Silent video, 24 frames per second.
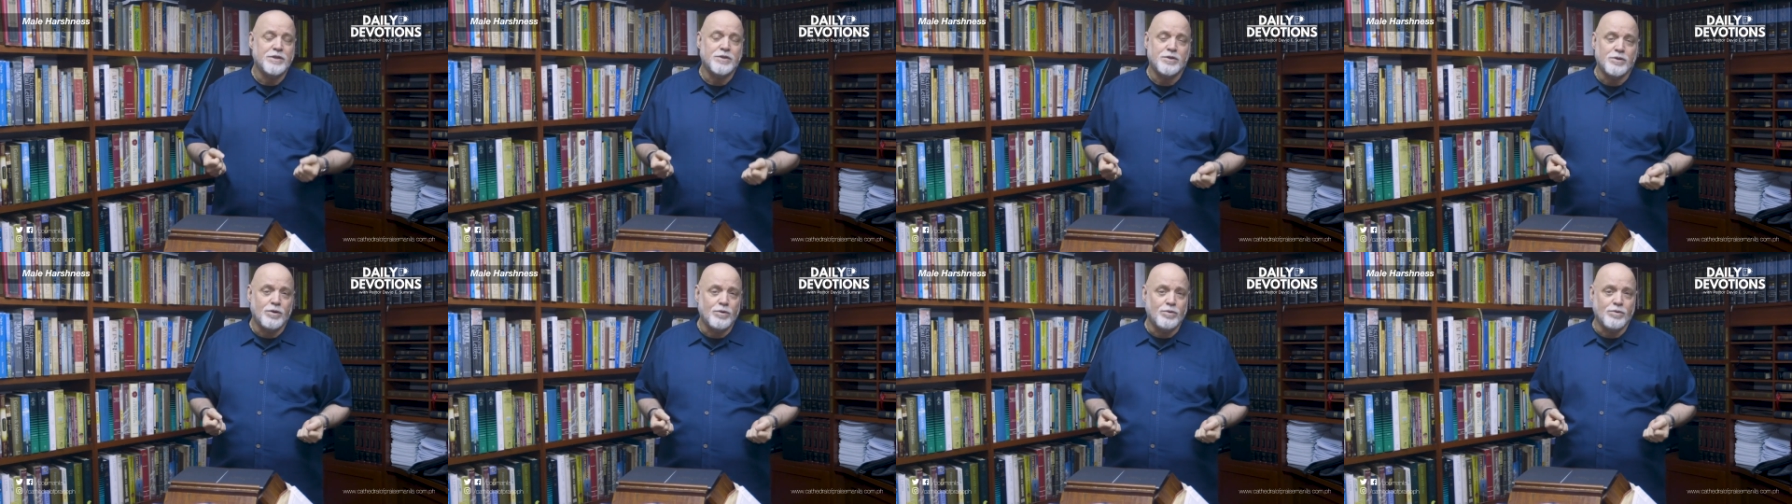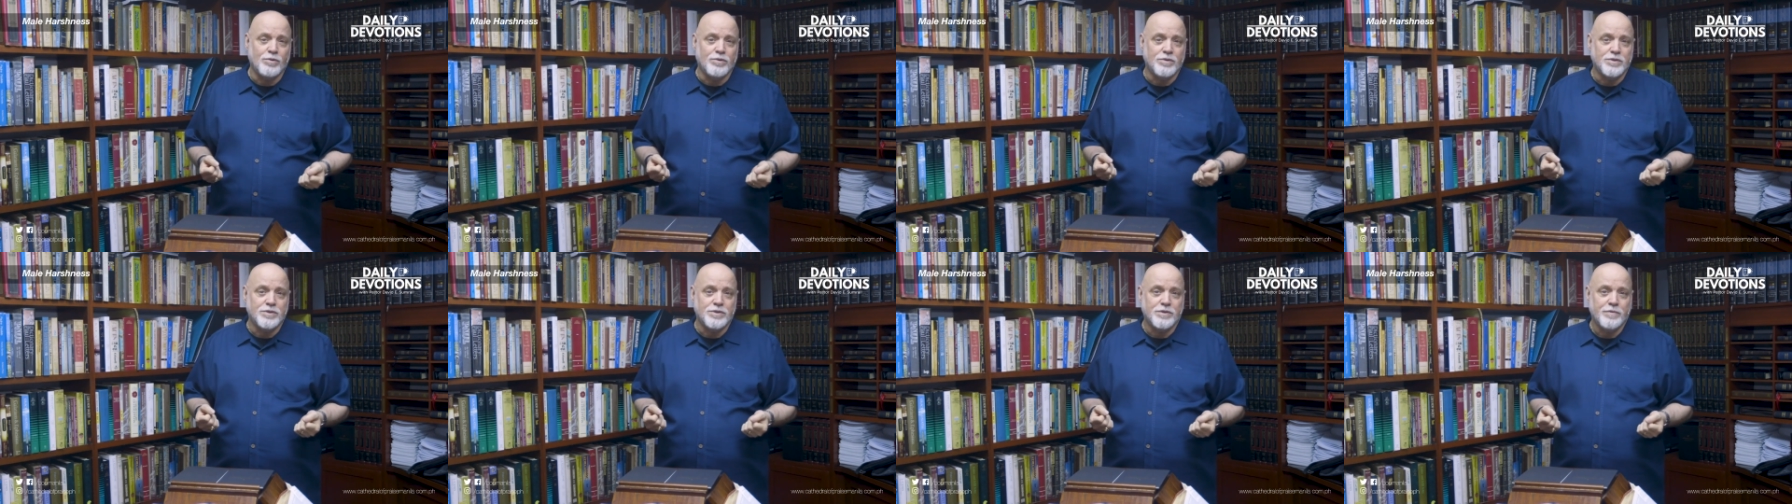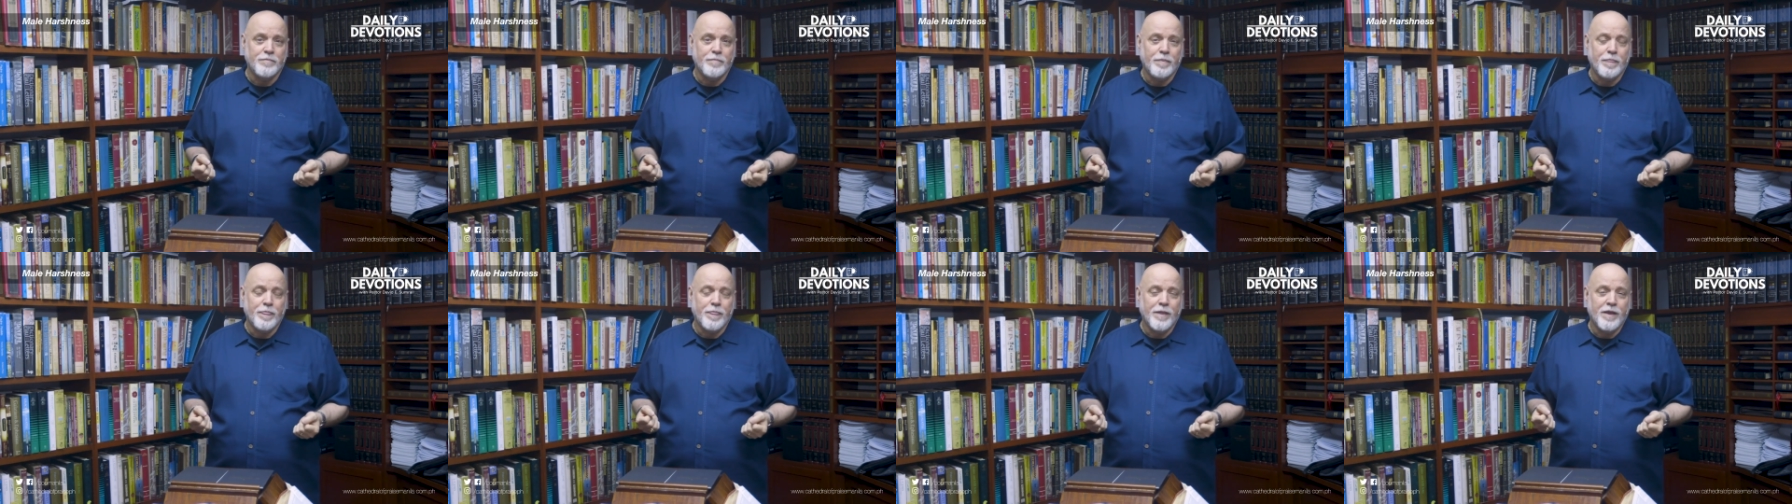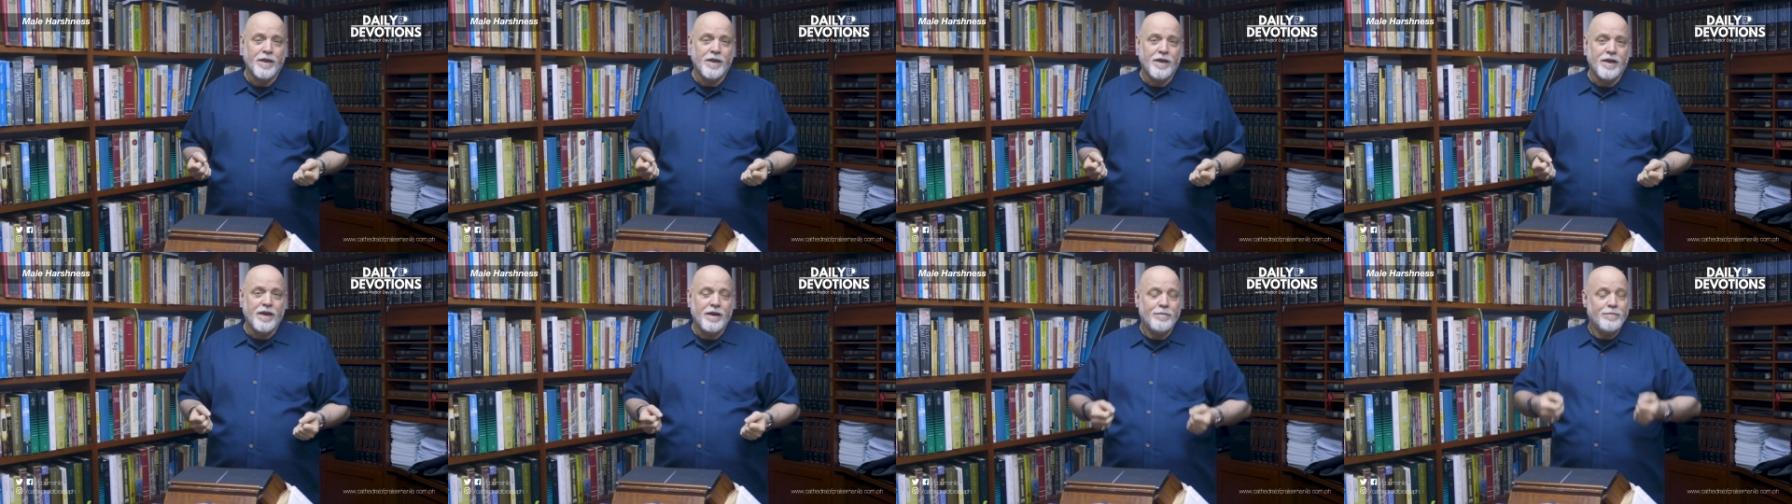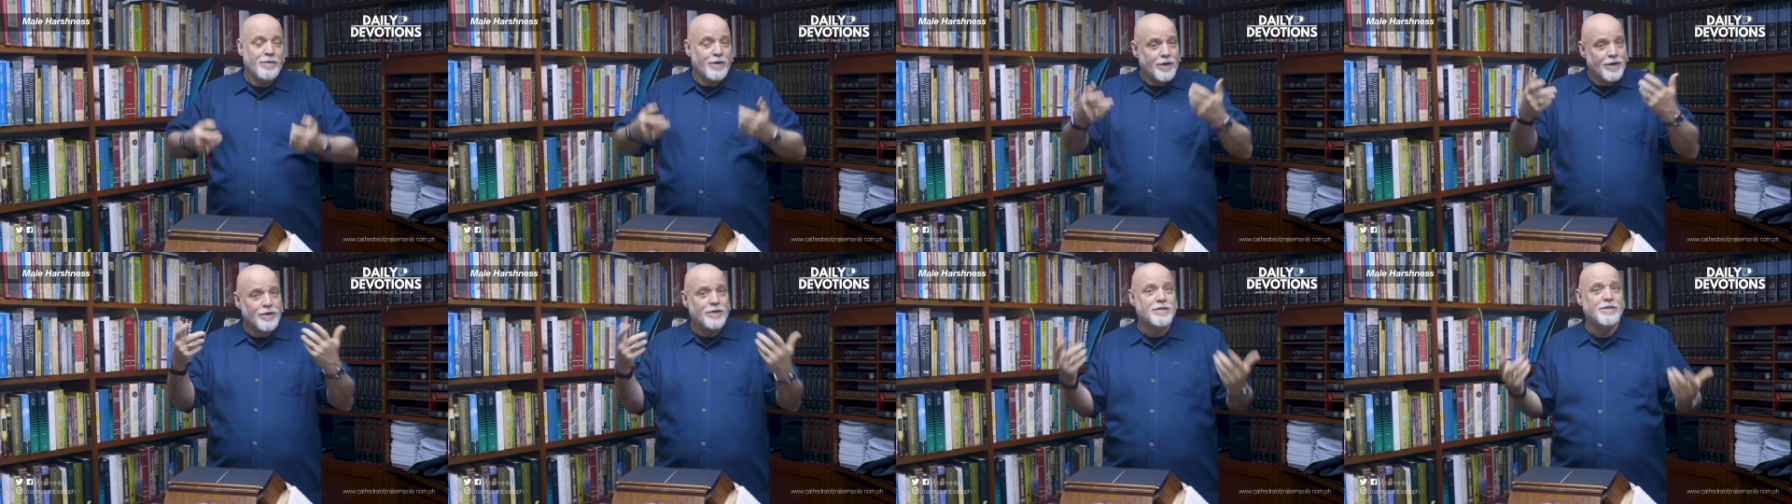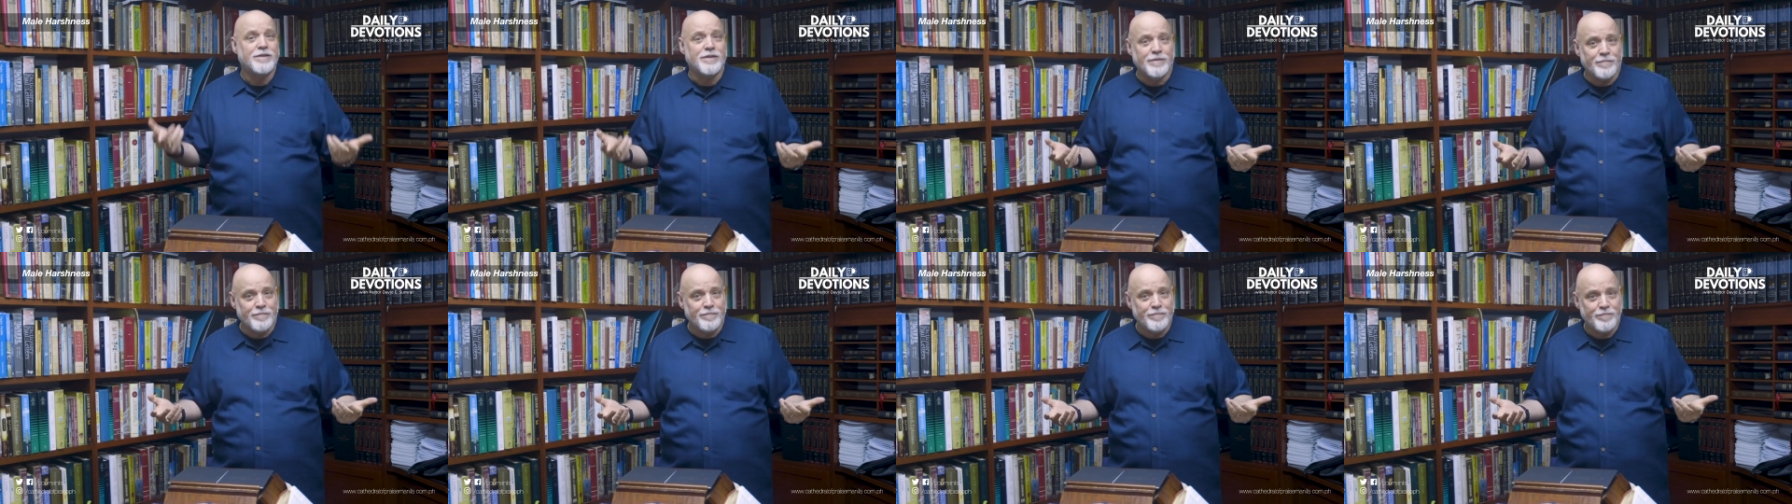souls. And we hurt
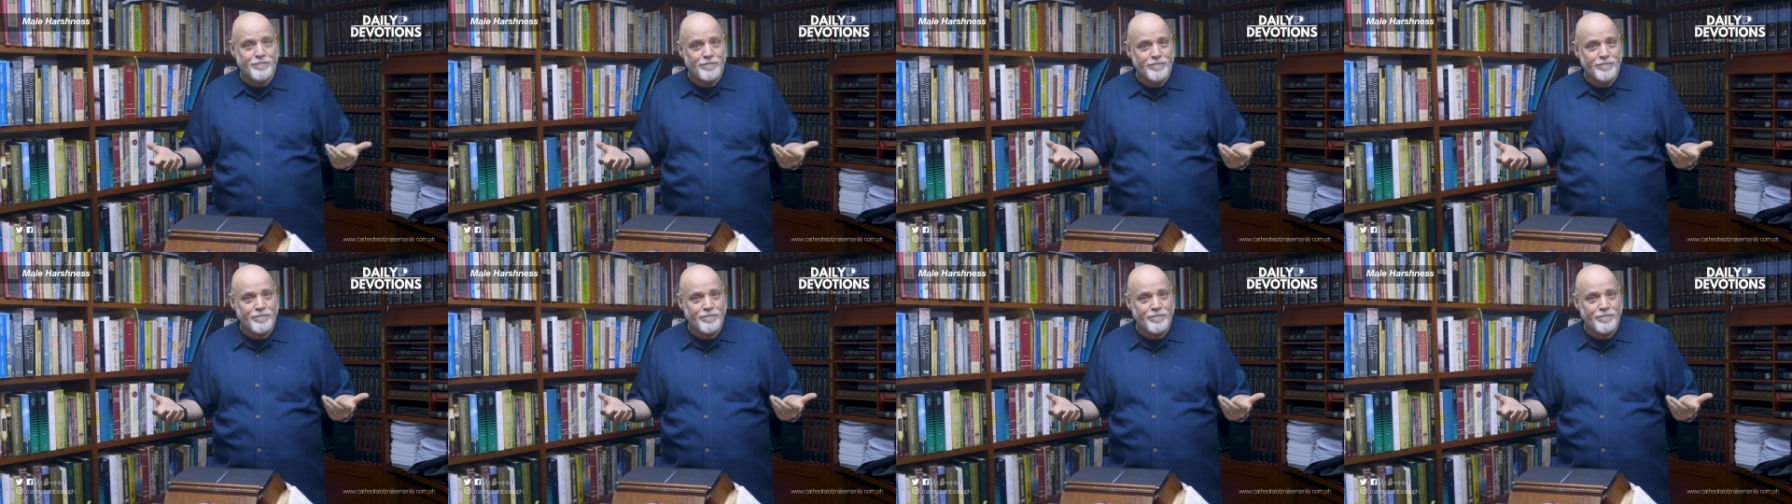them.